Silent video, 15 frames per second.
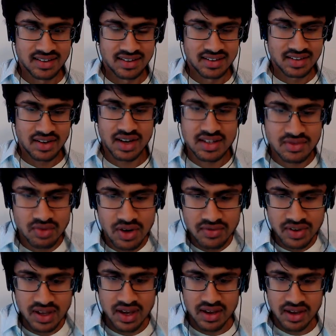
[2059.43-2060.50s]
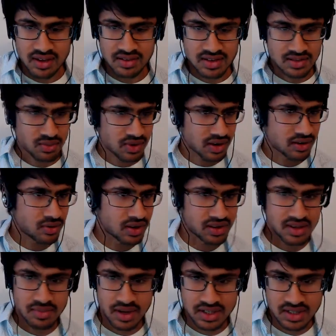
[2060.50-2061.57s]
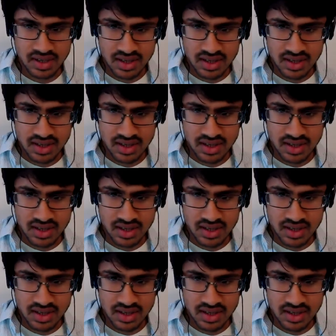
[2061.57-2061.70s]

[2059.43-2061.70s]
So I guess Ravi, I just want to quickly mention,